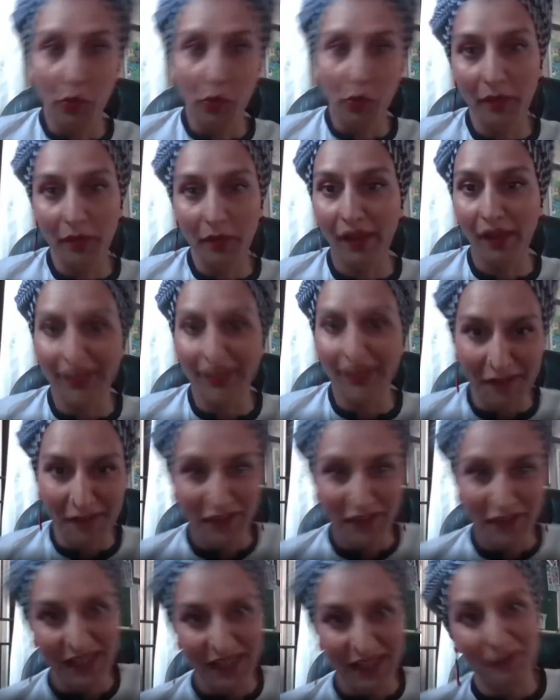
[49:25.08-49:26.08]
mind
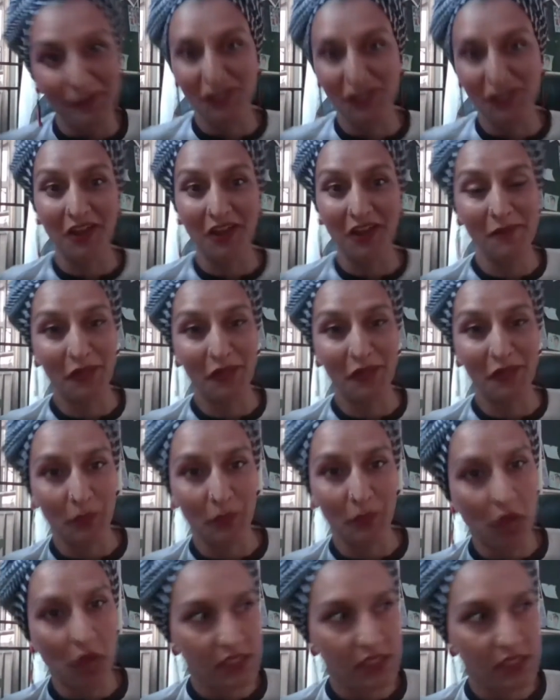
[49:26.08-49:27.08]
every time they talk about their
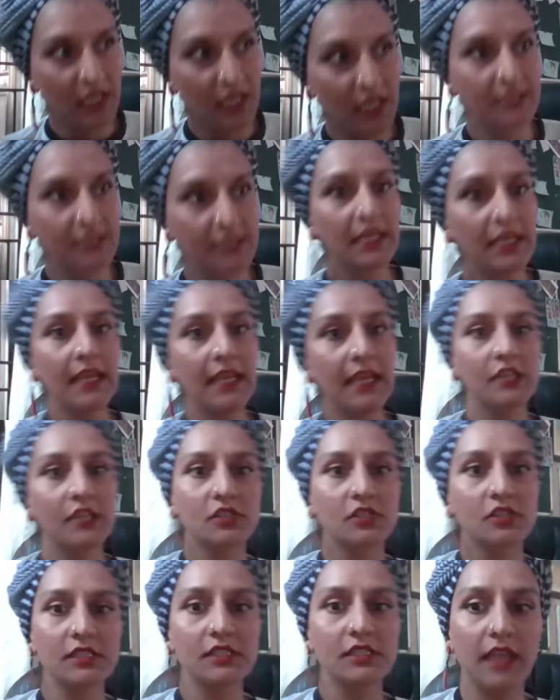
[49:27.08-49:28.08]
projects it's
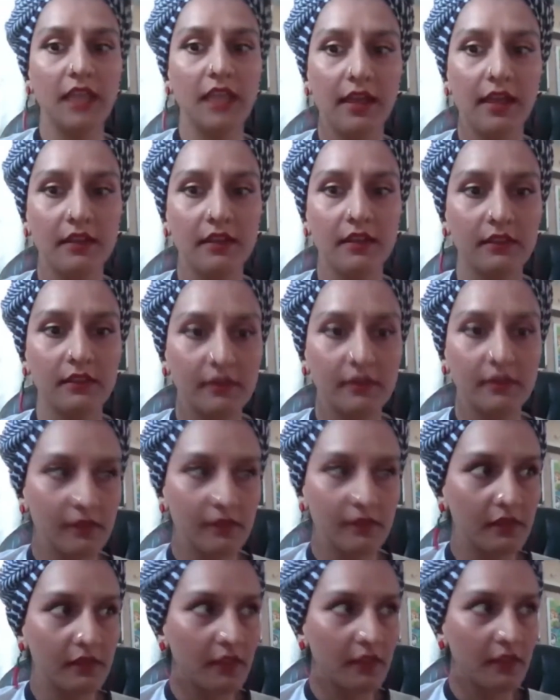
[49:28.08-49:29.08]
just that
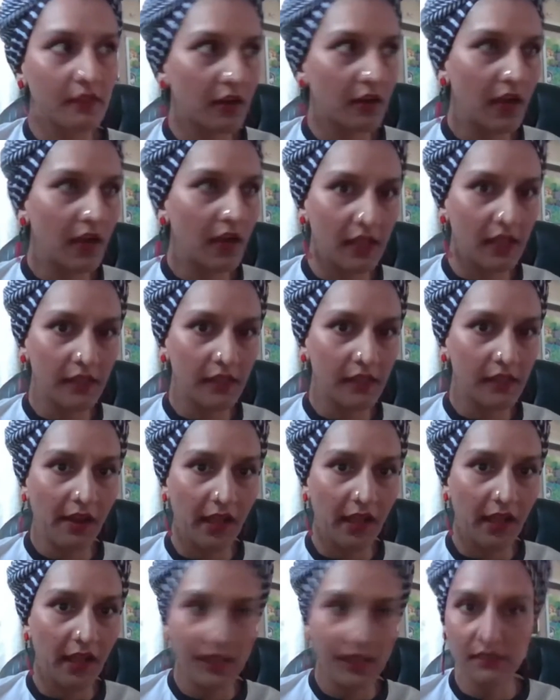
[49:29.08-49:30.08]
there there
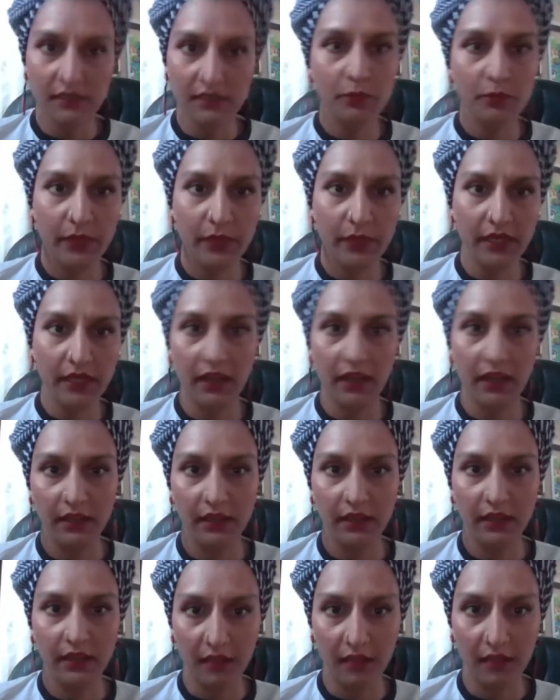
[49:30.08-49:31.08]
hasn't been
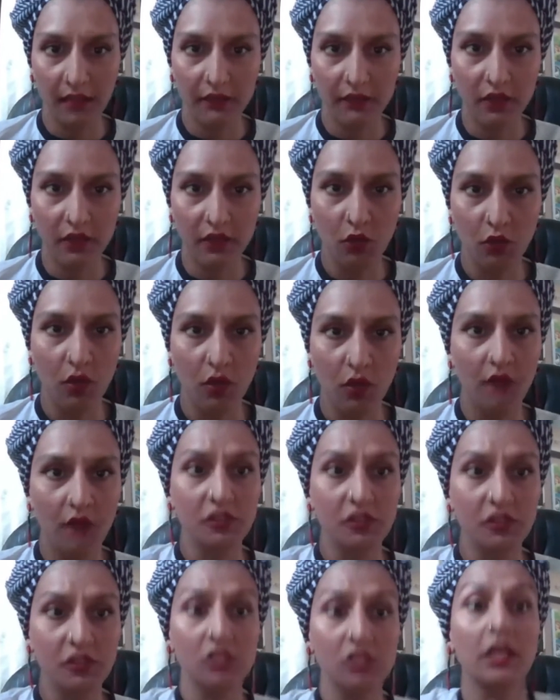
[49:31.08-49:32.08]
any avenue of
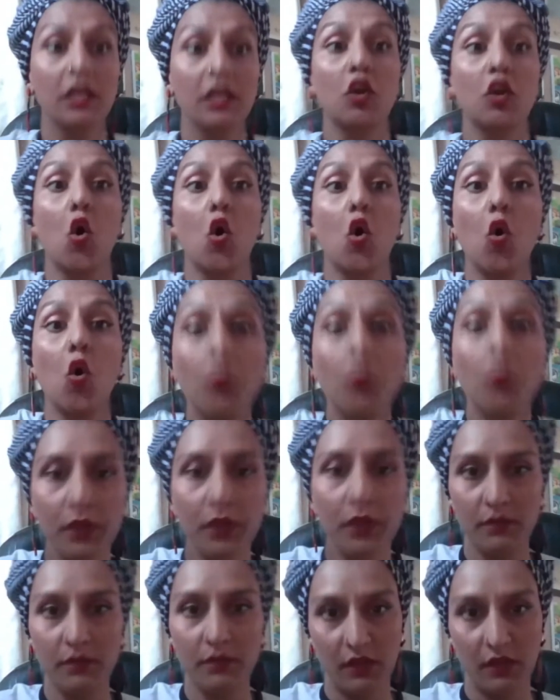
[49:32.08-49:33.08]
just like
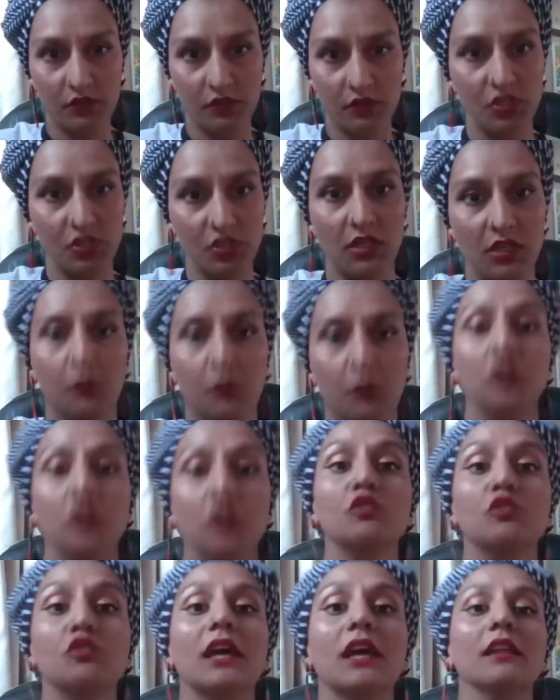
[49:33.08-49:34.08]
open mentorship where
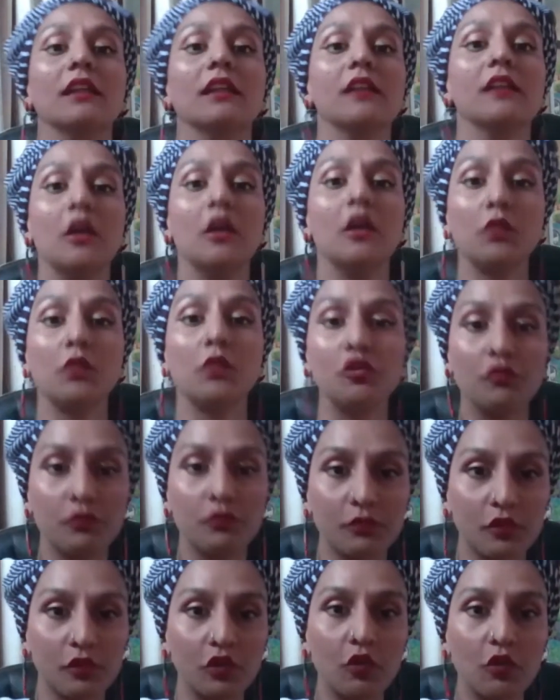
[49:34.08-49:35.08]
you tell where you
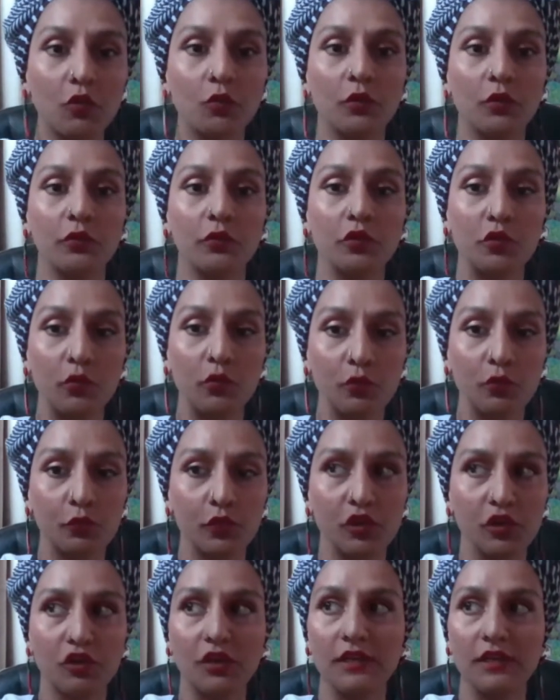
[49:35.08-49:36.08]
you know where you
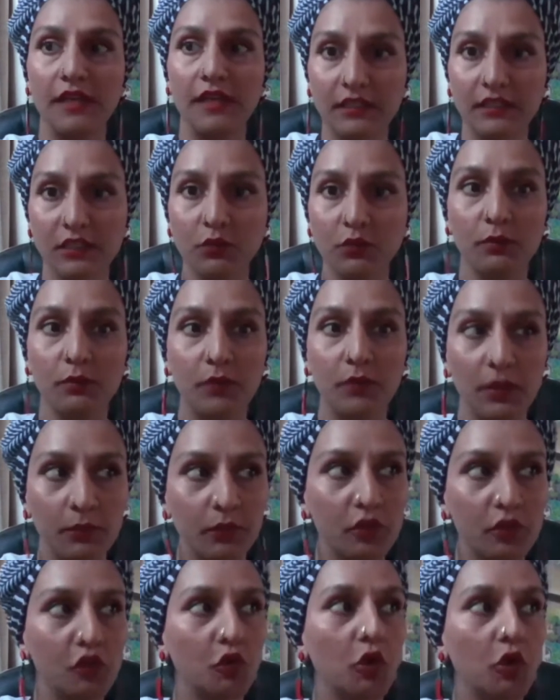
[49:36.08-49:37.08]
we're connected with
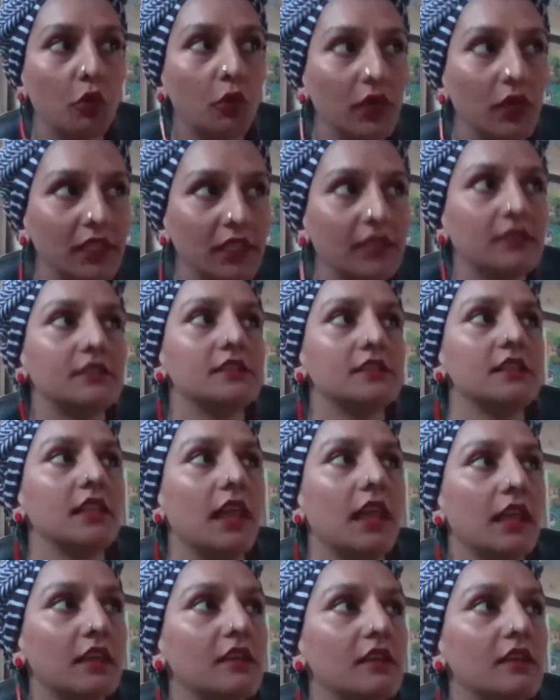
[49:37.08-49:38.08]
people who are willing to like